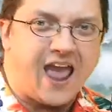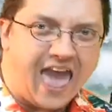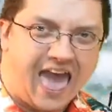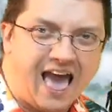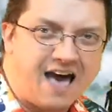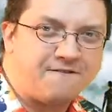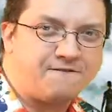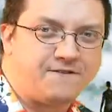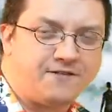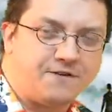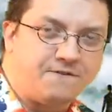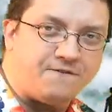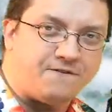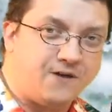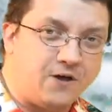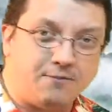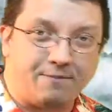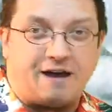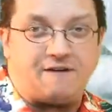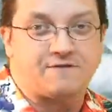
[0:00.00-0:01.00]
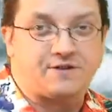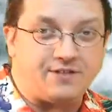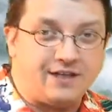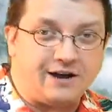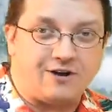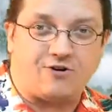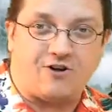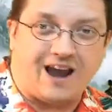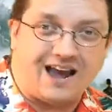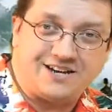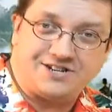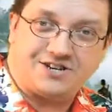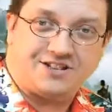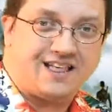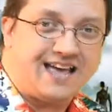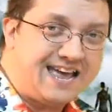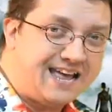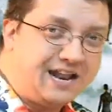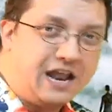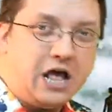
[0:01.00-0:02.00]
half of the film after they crash
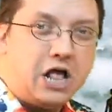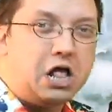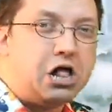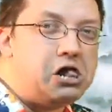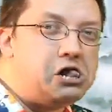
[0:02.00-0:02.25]
land.